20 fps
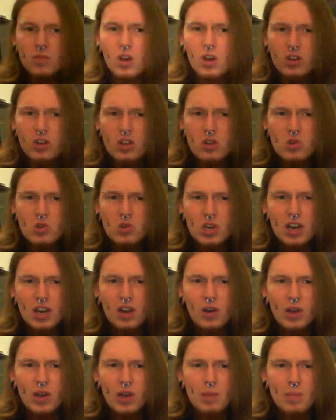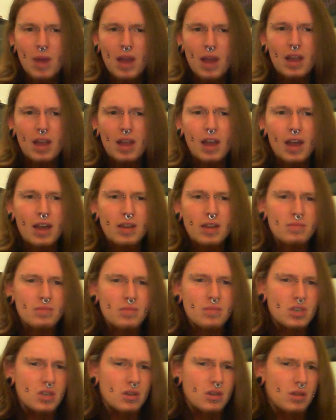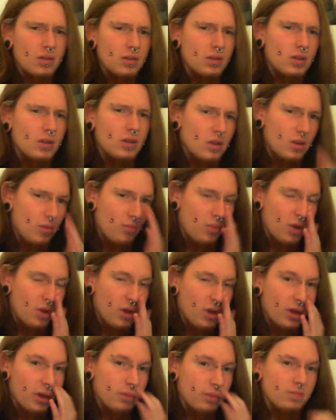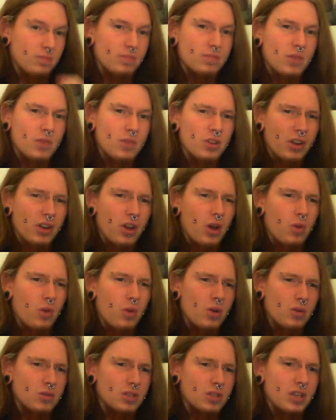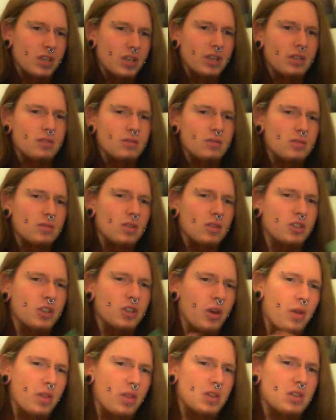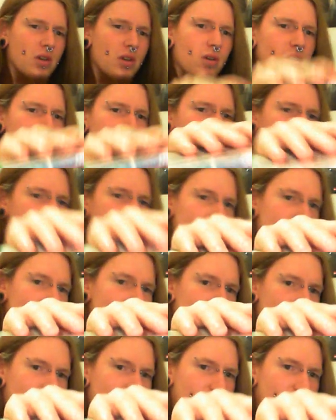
I usually like mech games, but I don't know, we'll see. I'll show you the sides please.